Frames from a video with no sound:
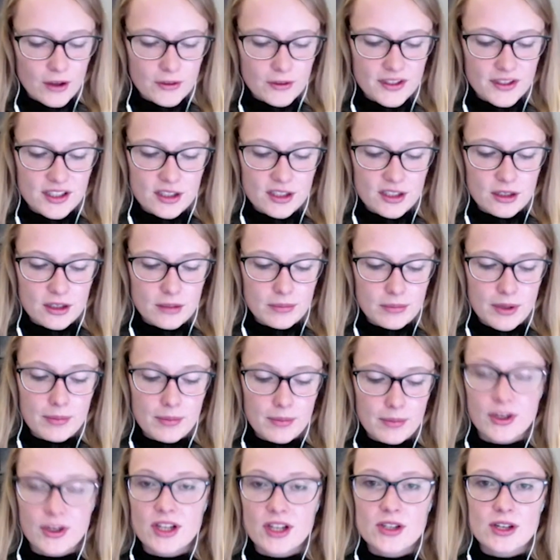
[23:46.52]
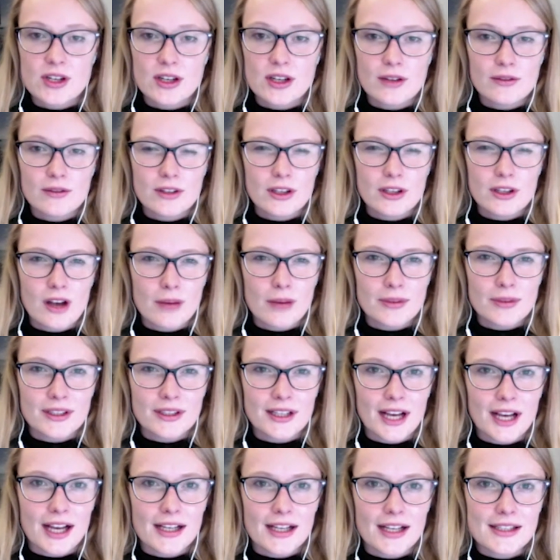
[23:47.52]
in the preparation of the optic
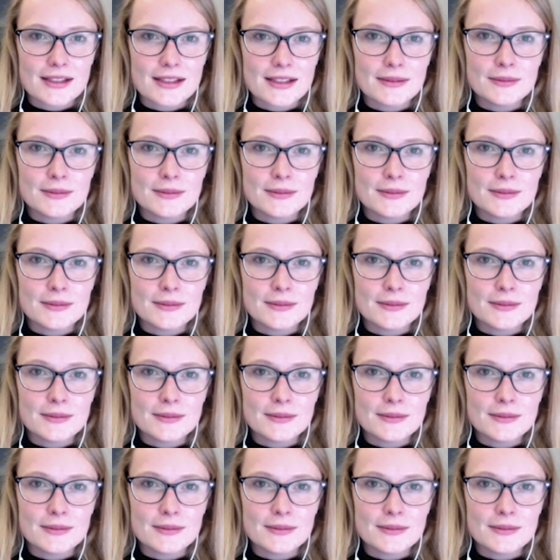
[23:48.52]
chiasm?